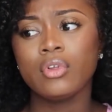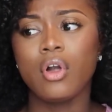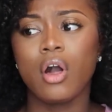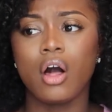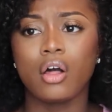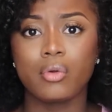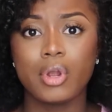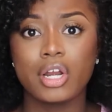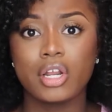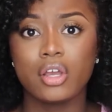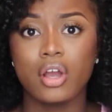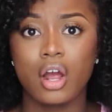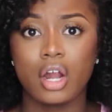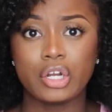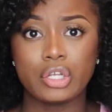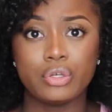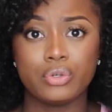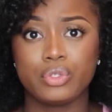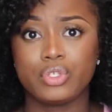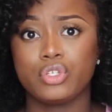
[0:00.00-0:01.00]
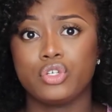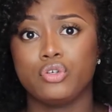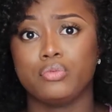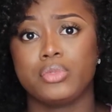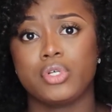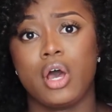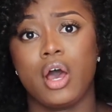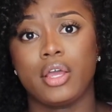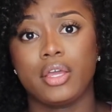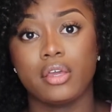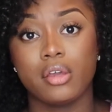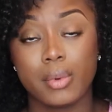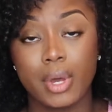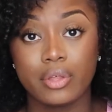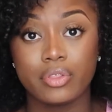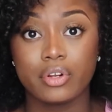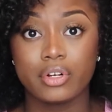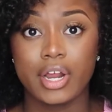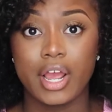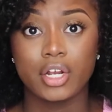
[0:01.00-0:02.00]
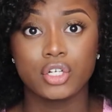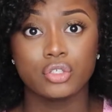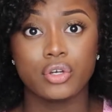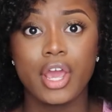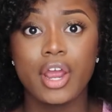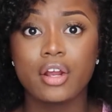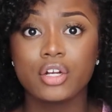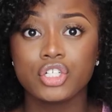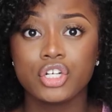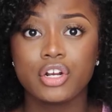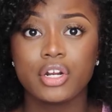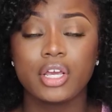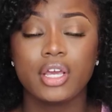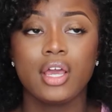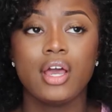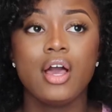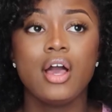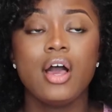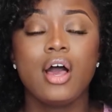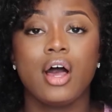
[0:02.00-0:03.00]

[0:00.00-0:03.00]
already on YouTube talking about their natural hair journey.